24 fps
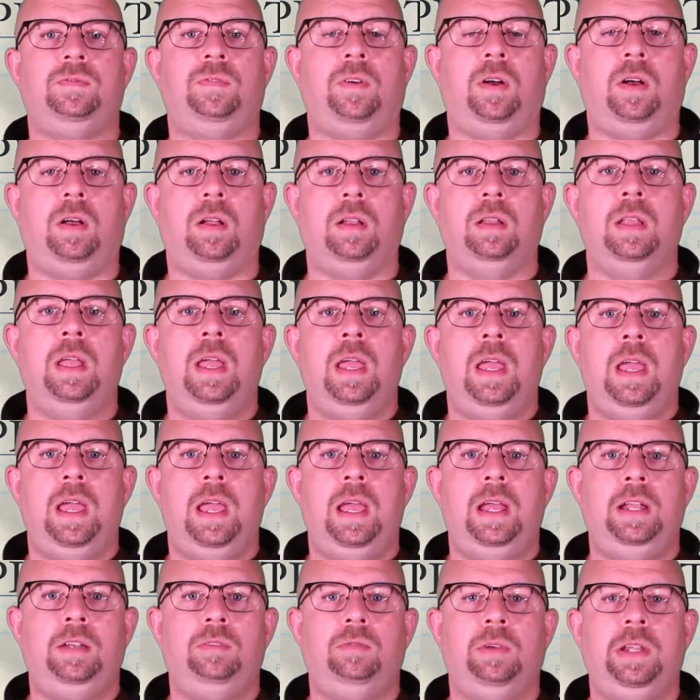fall
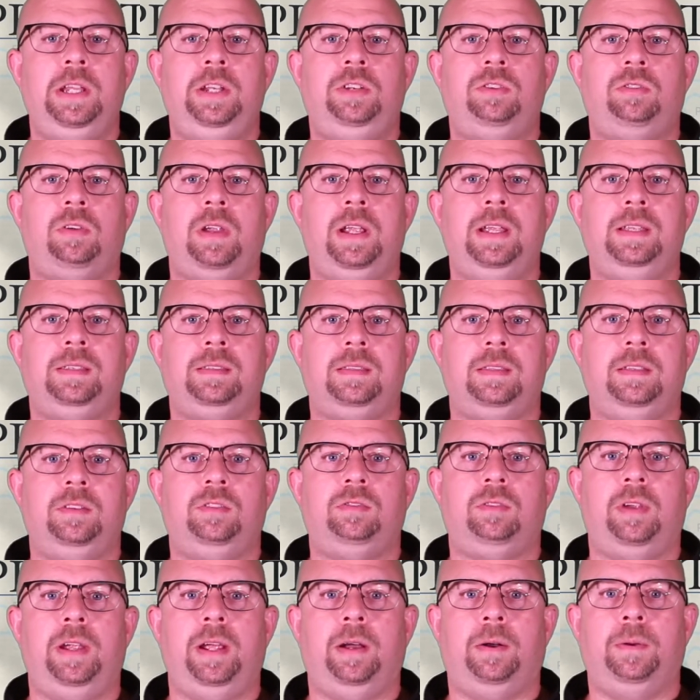and retrace the
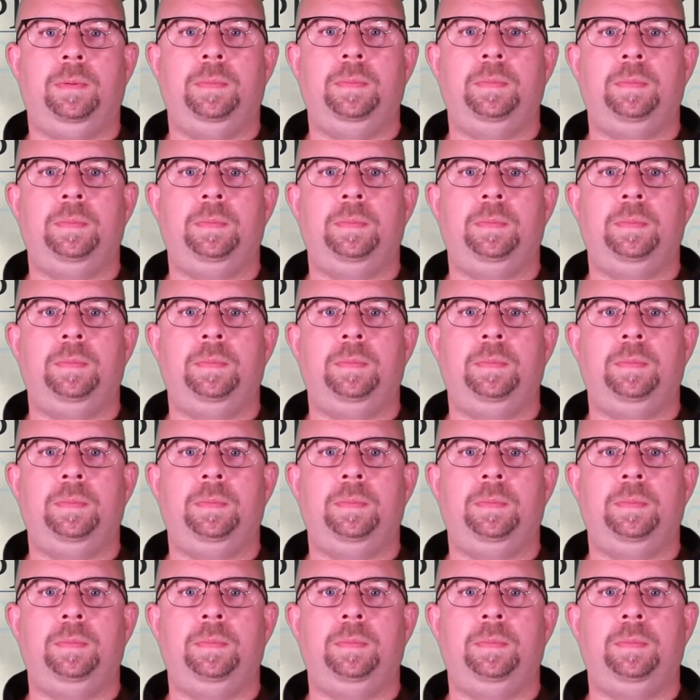trail.